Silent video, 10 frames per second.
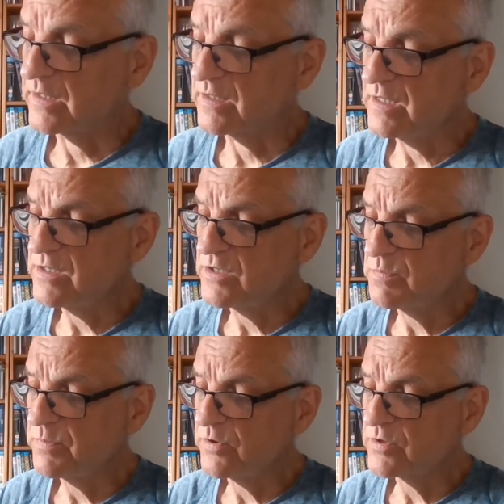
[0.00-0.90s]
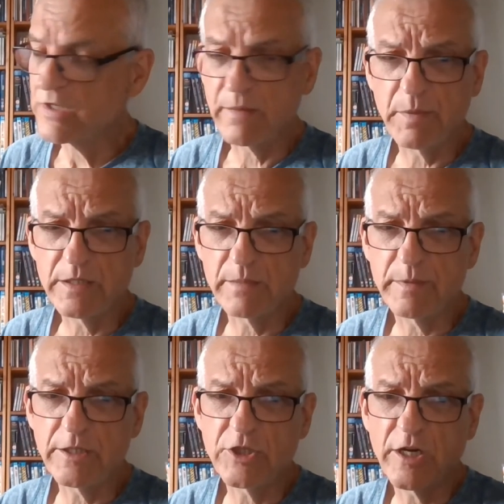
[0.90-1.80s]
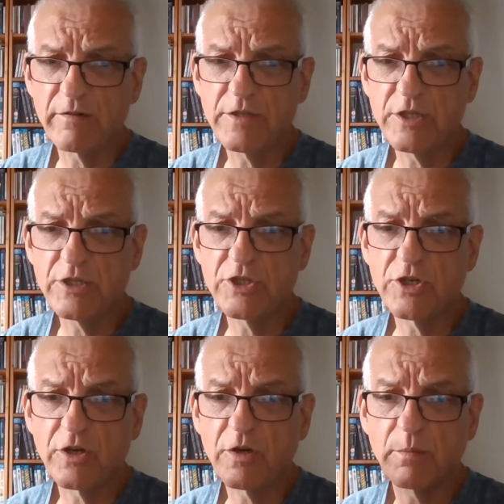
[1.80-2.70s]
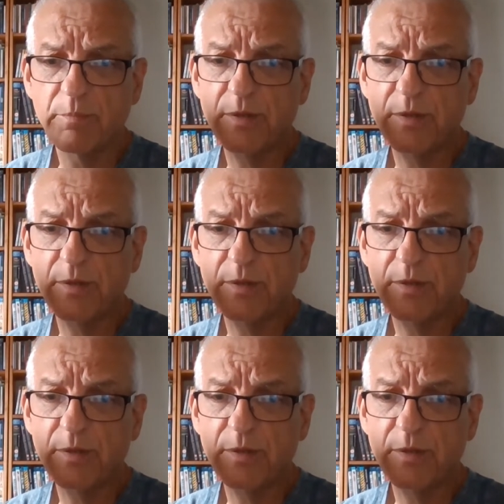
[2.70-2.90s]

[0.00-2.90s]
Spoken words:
These books I picked up in a charity shop